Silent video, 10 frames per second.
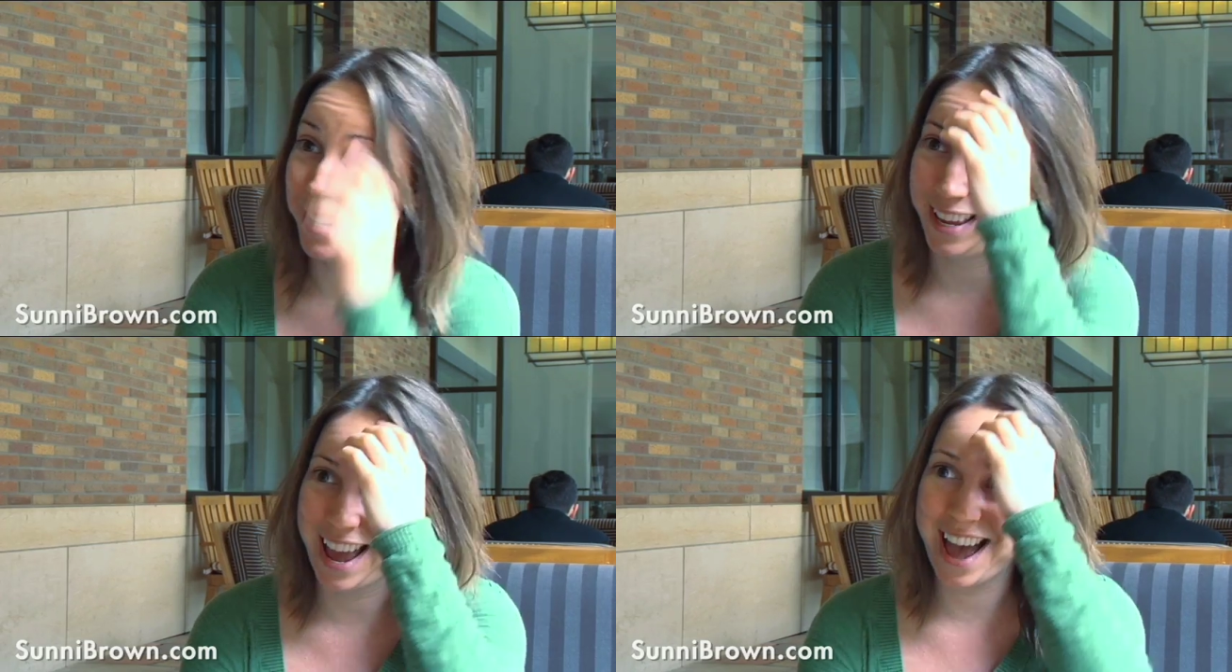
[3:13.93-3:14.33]

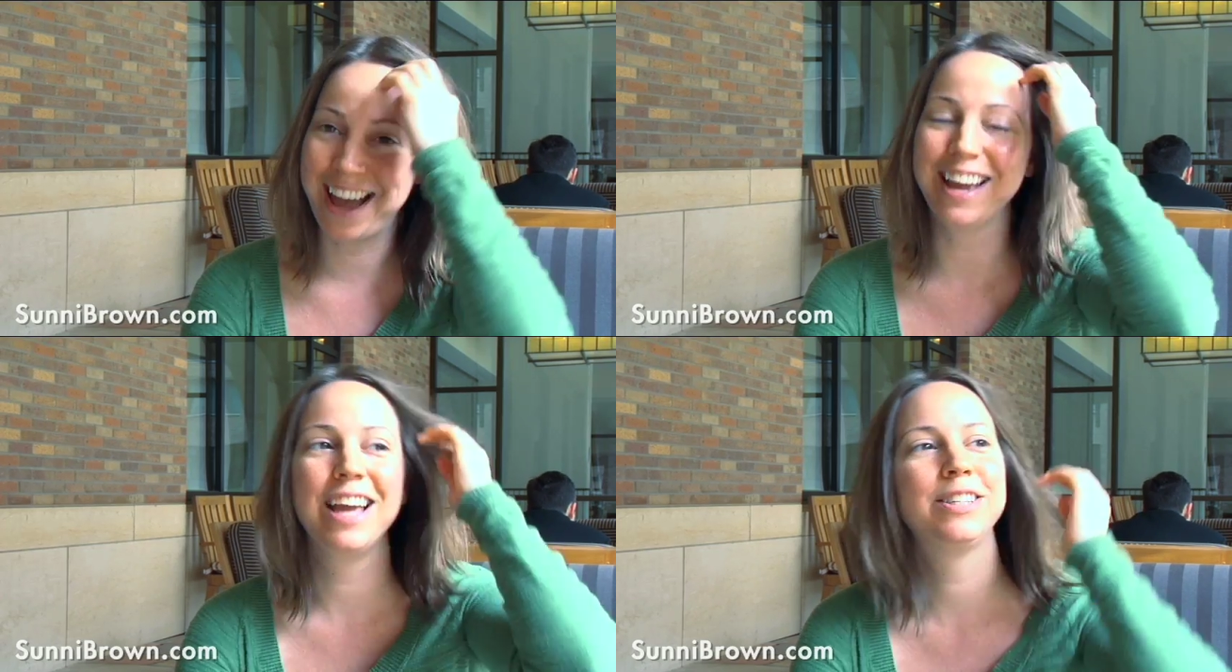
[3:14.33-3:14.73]

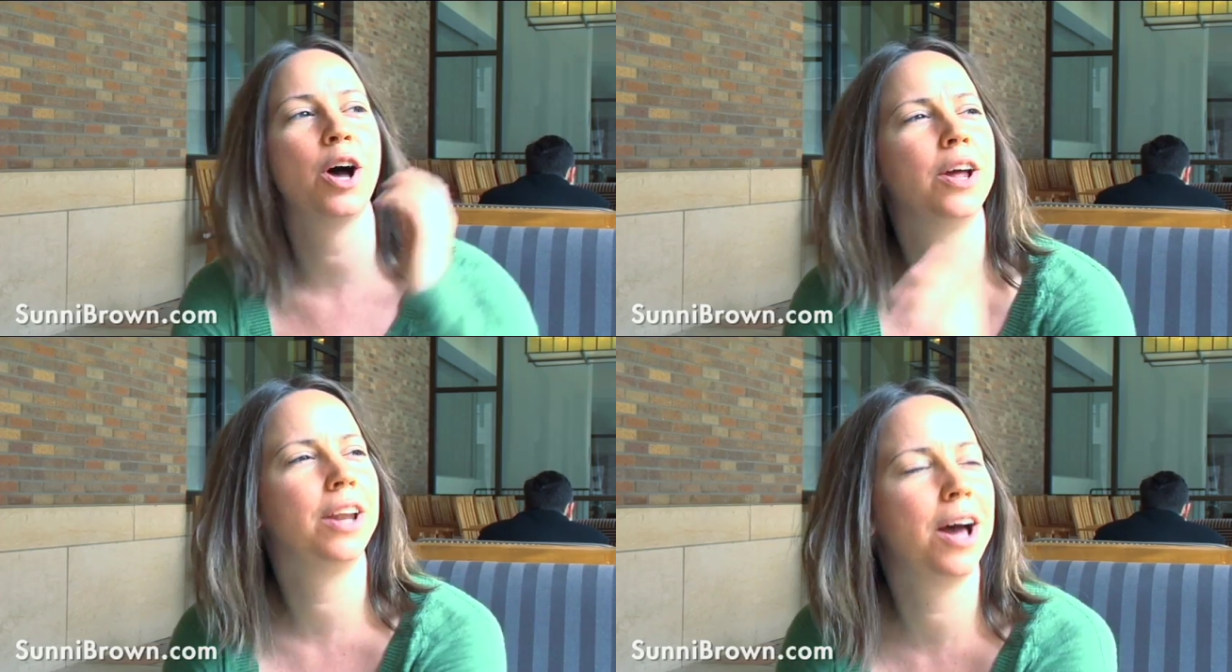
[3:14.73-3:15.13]
Yeah, it's
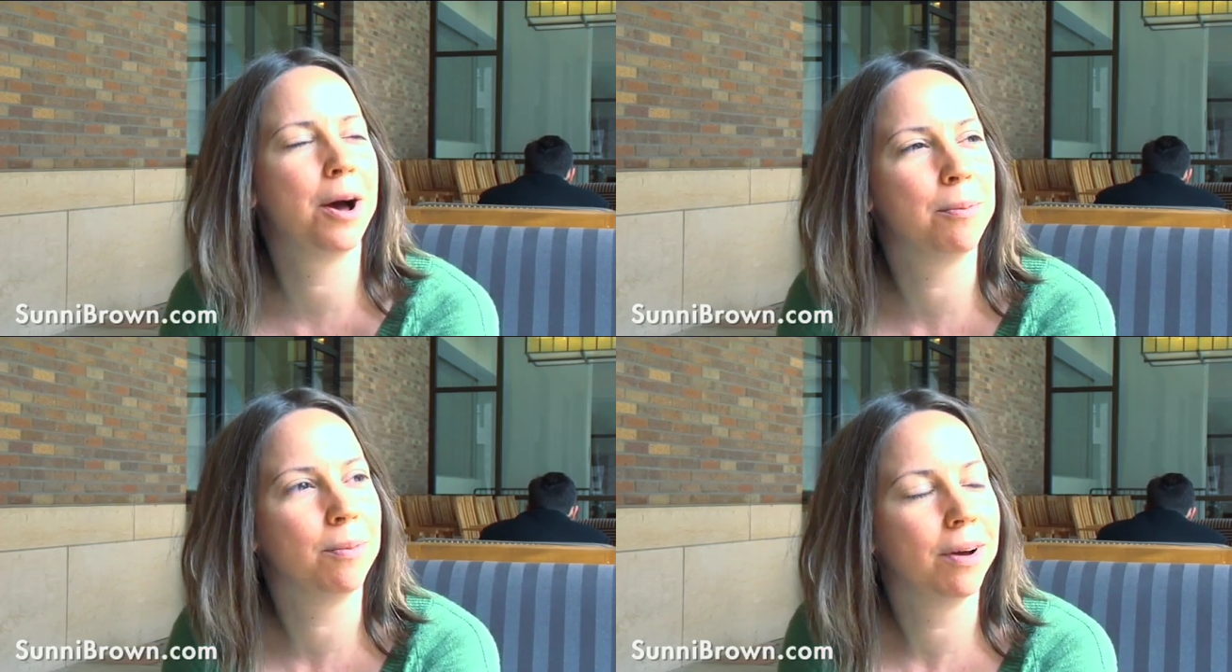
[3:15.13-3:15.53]
on
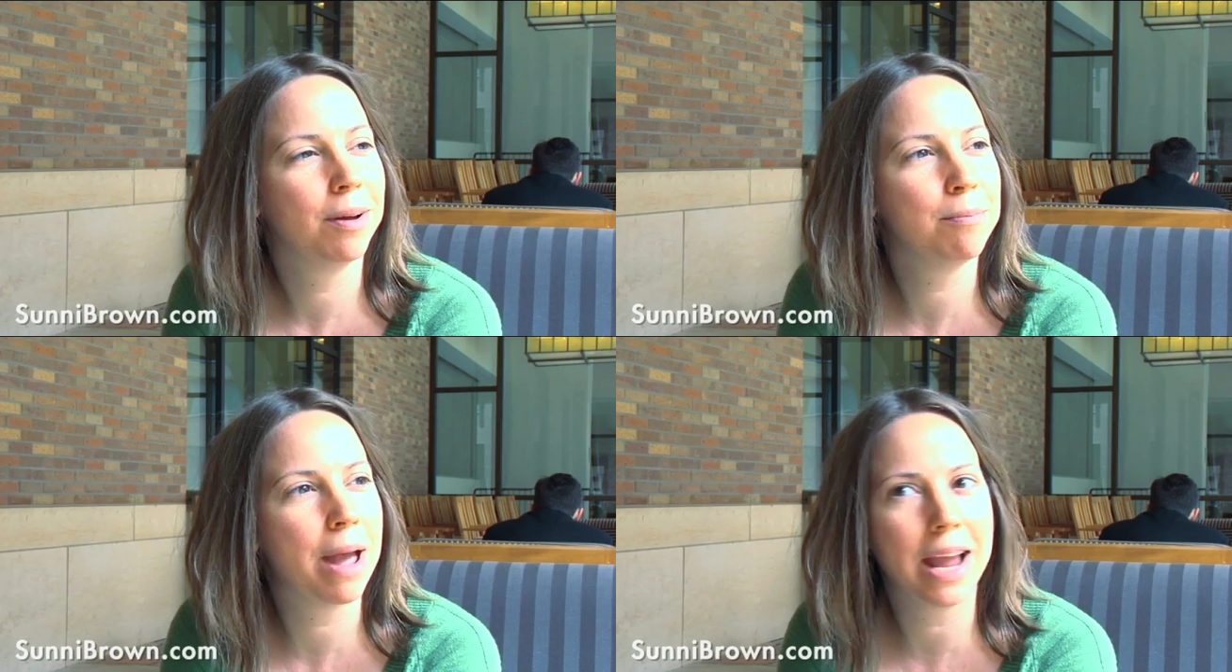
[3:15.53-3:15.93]

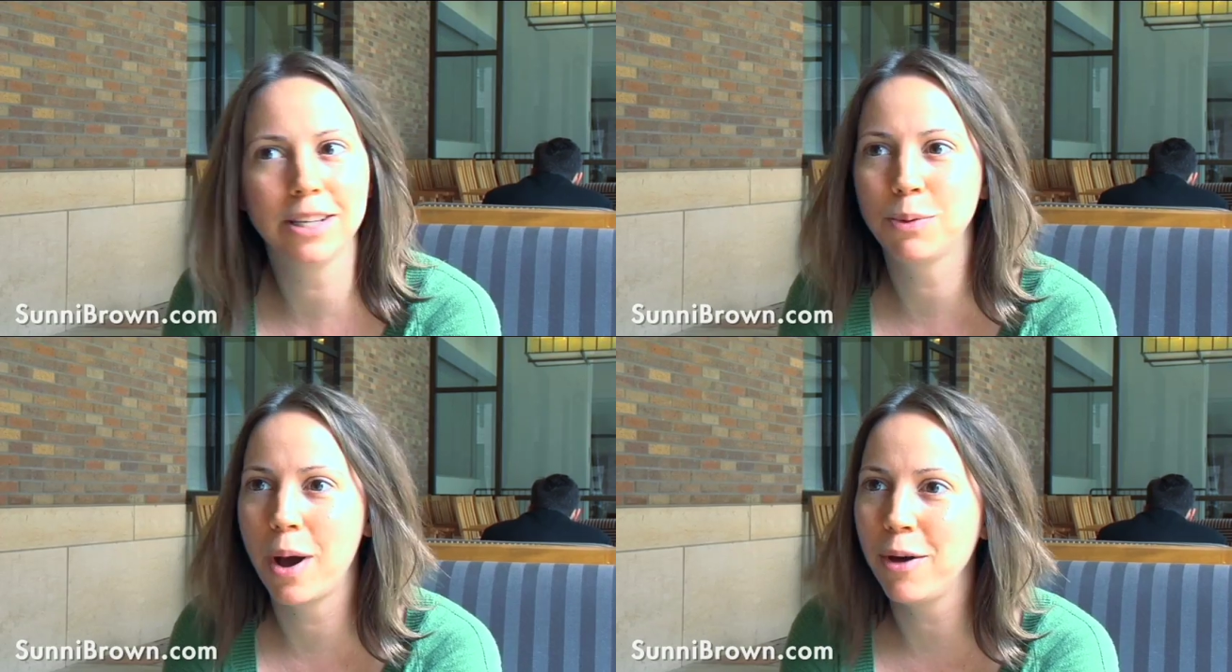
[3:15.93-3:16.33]
May
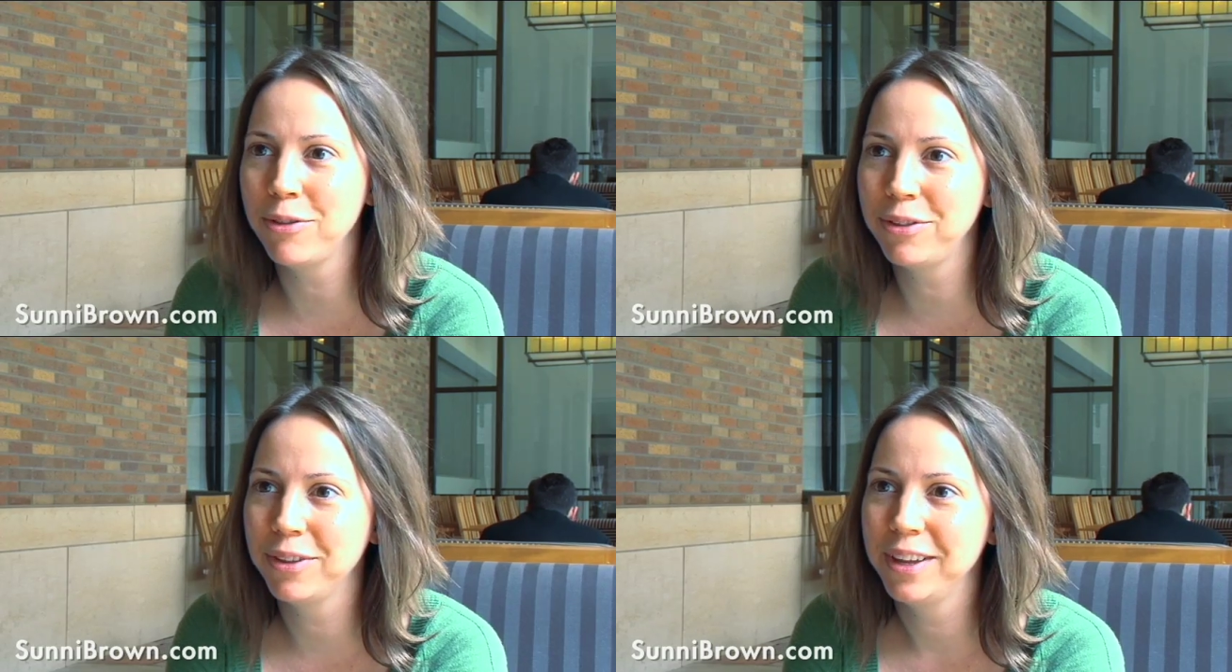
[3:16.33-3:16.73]
12th.